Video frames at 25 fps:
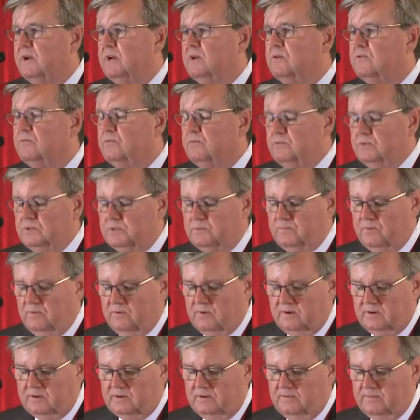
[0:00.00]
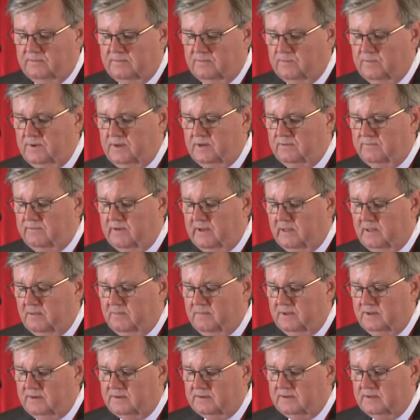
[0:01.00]
and cruise port
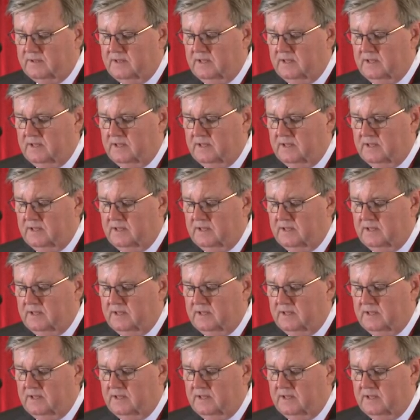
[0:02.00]
redevelopment,